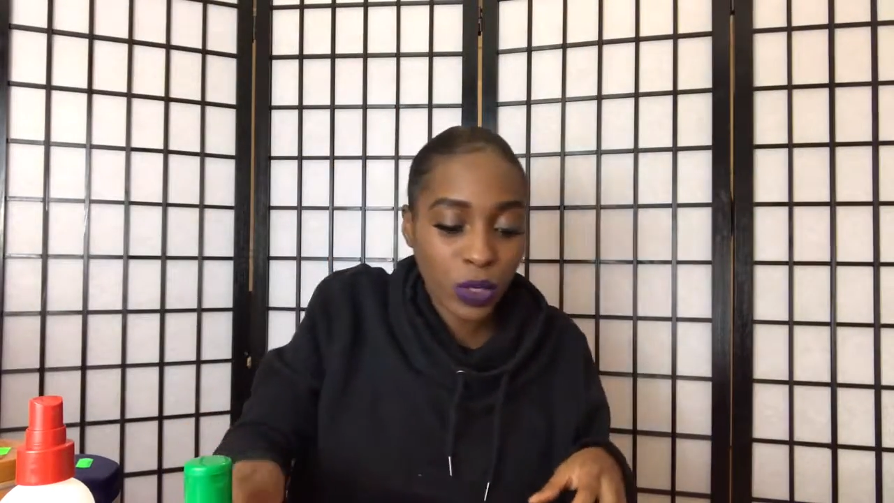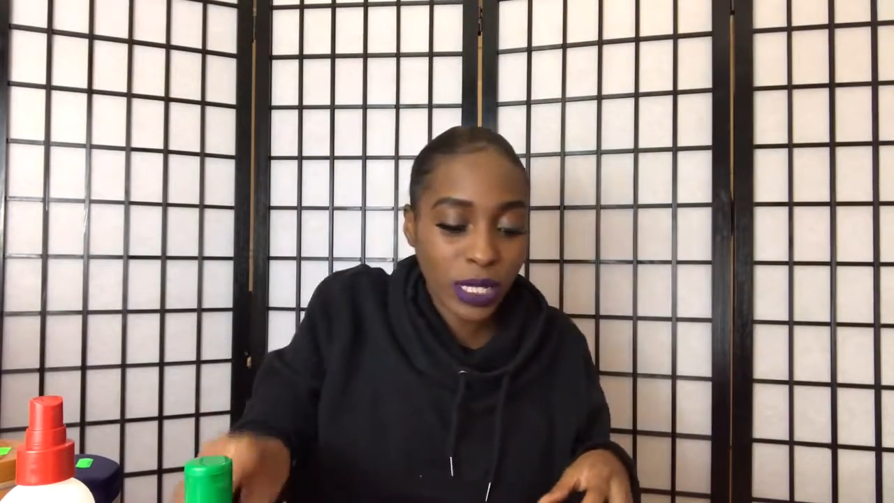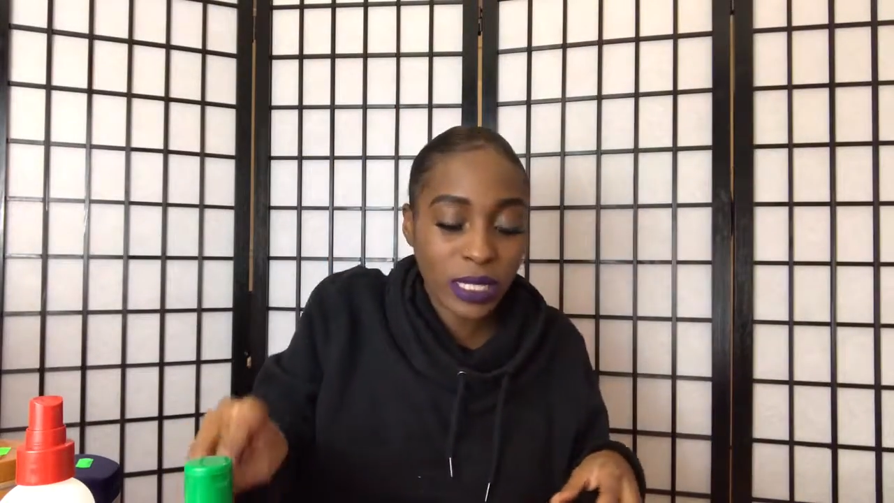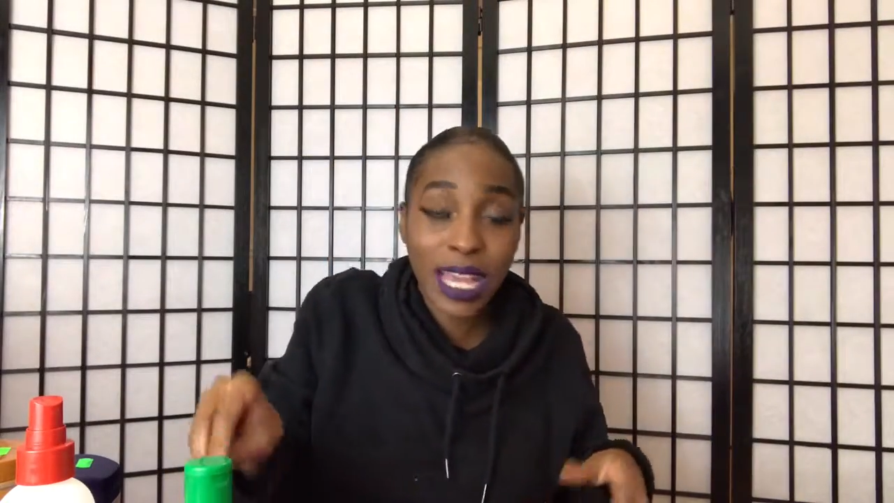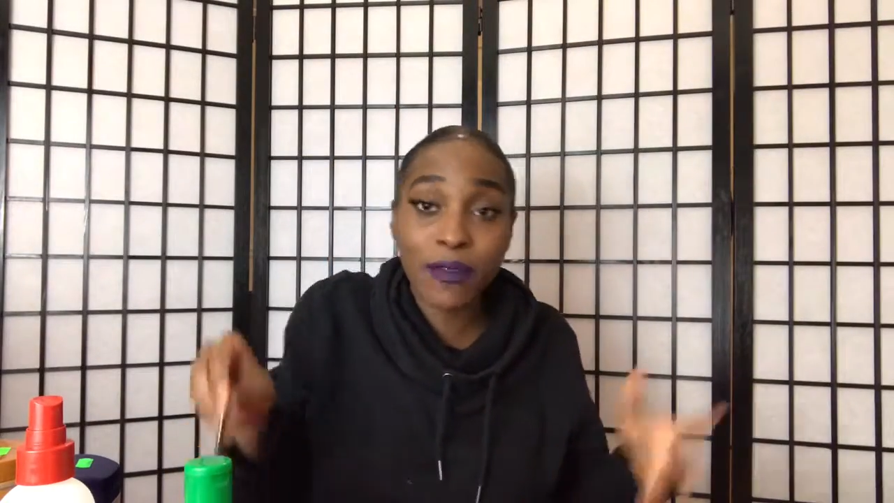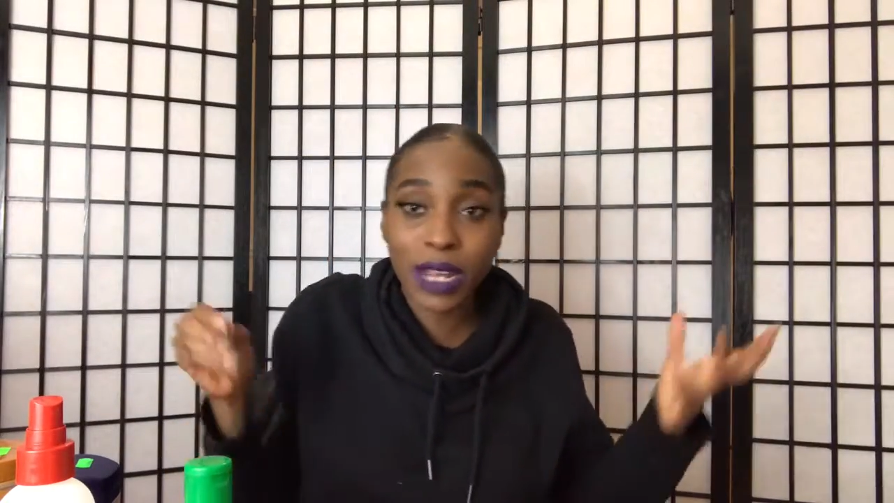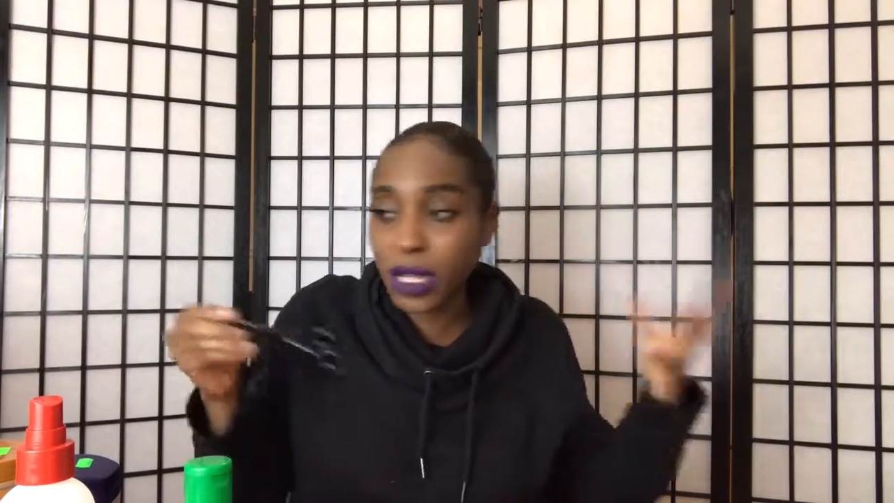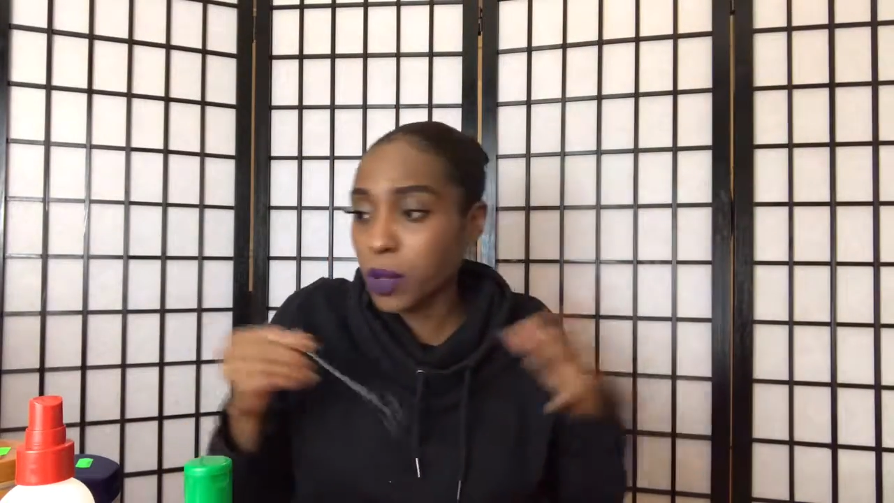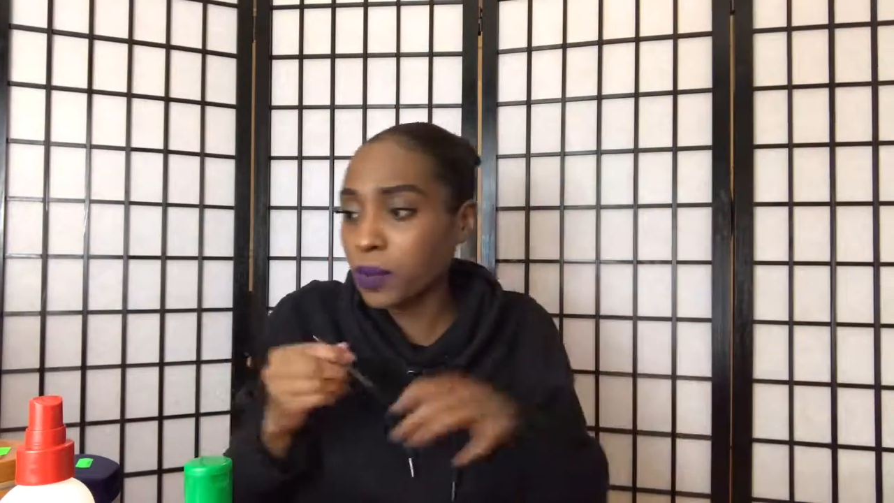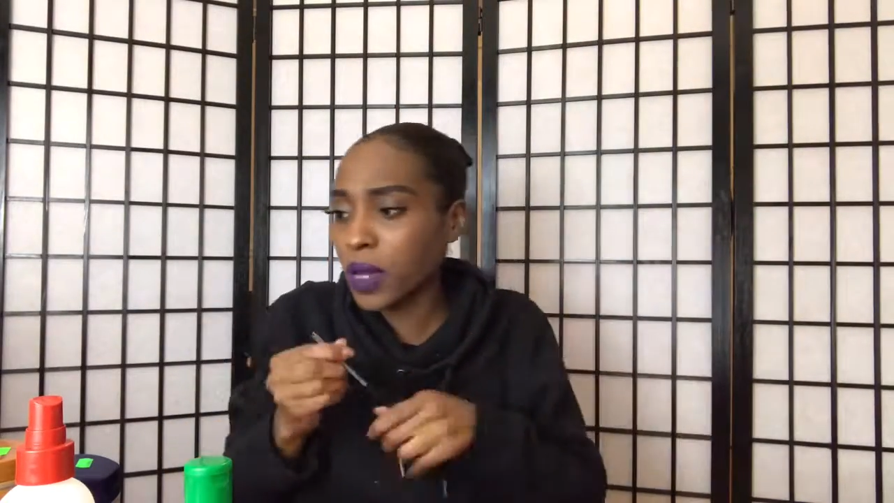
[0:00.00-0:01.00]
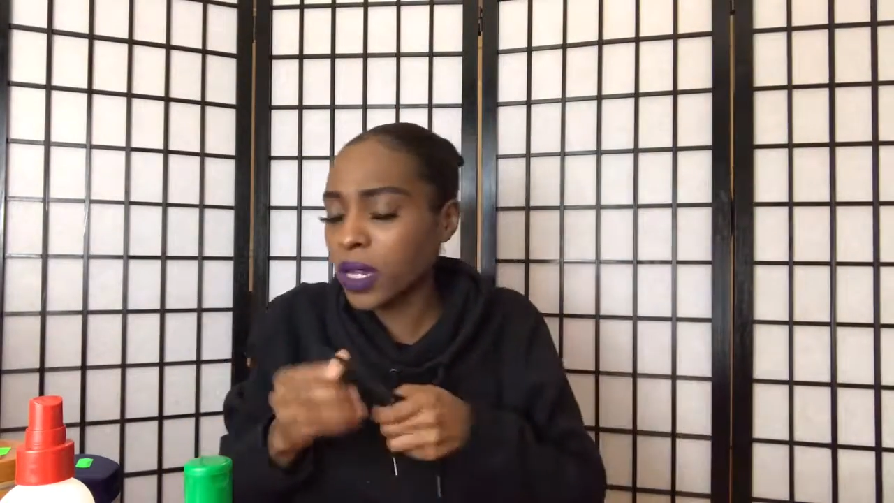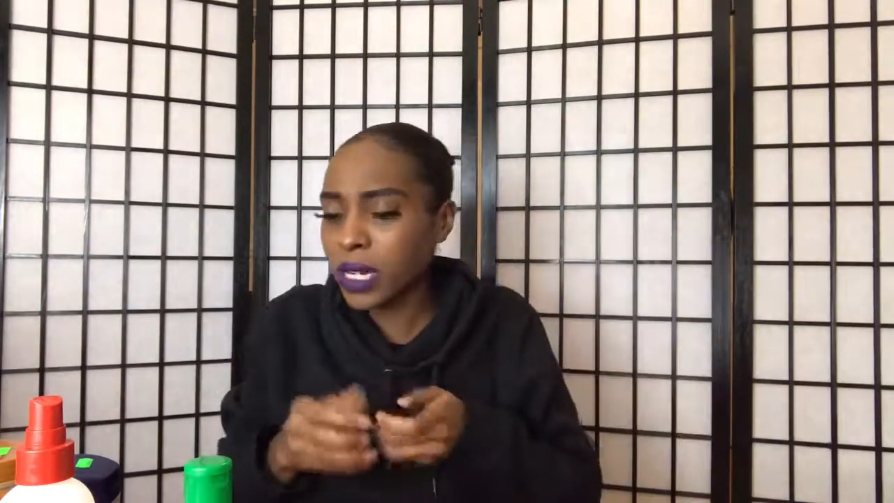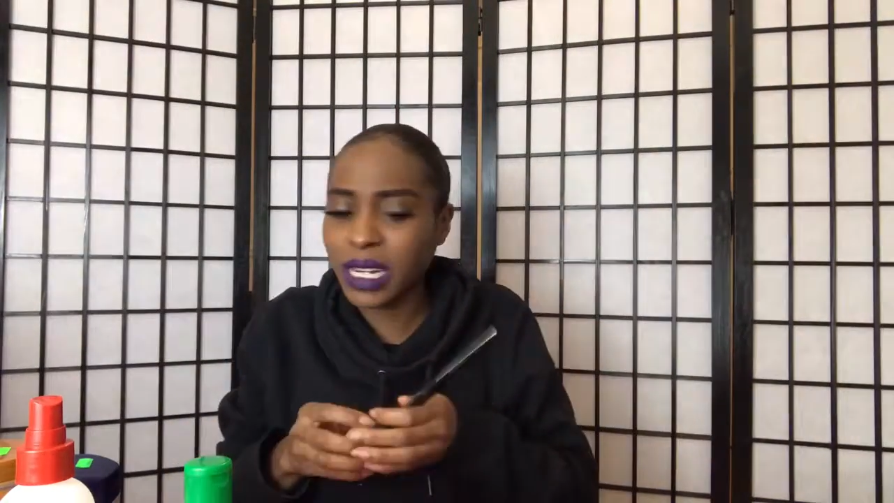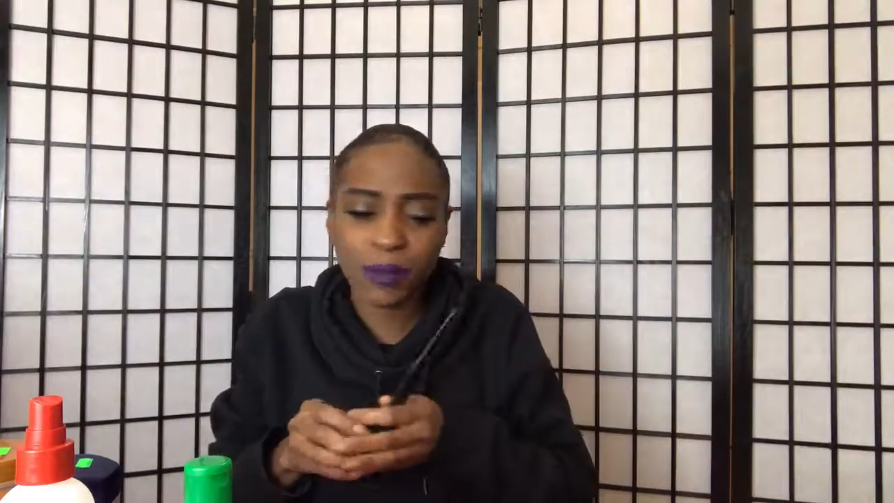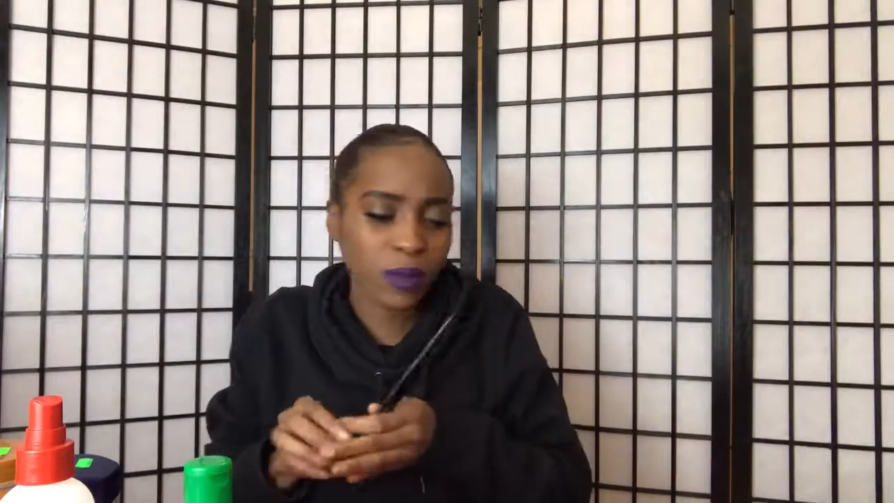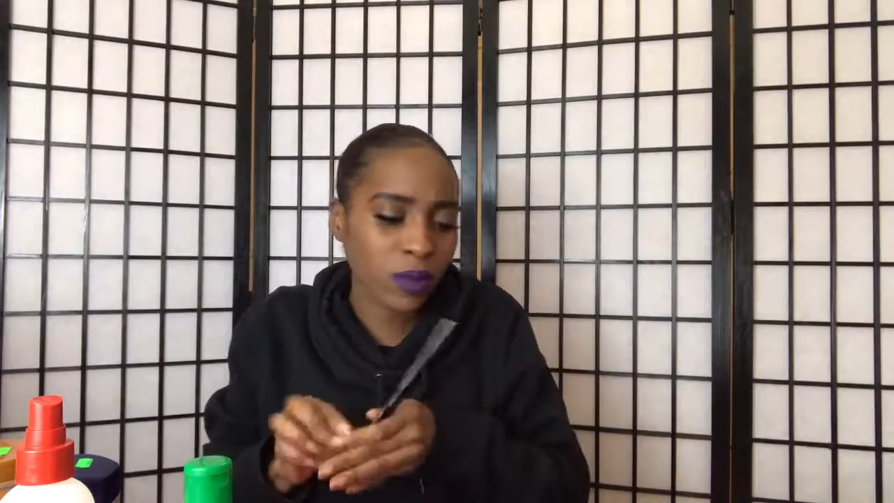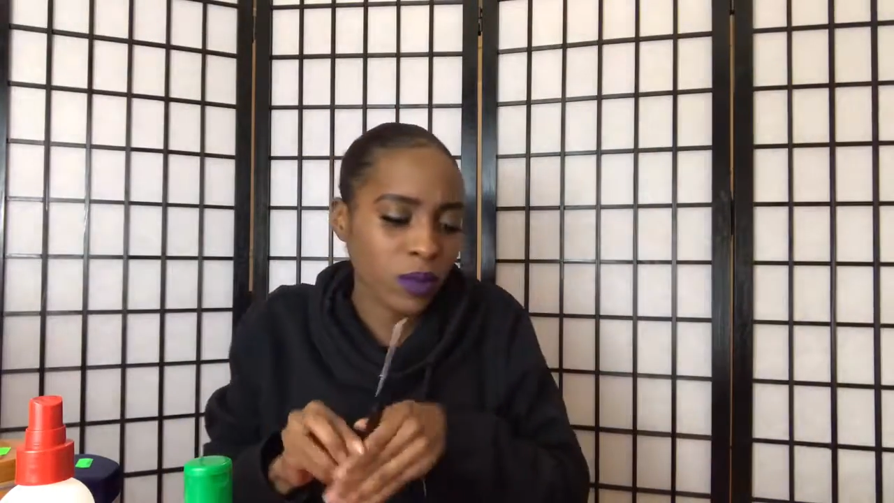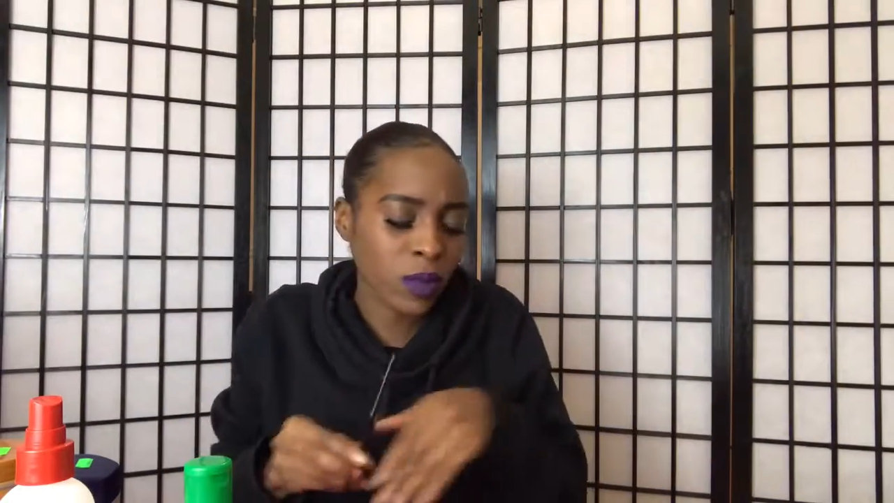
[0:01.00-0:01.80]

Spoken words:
wanted to have like a bun, and I'm